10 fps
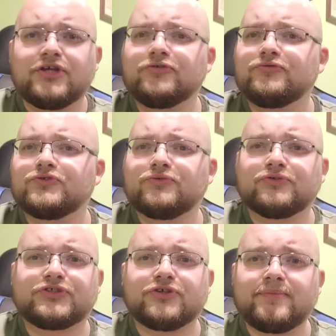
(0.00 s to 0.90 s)
You duel
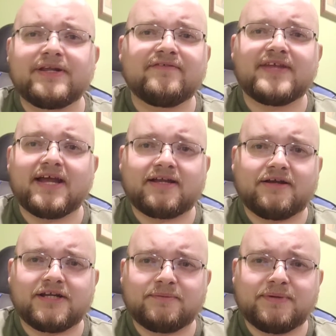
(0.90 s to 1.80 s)
so many of the
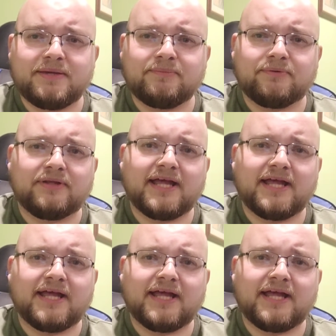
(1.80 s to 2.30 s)
iconic people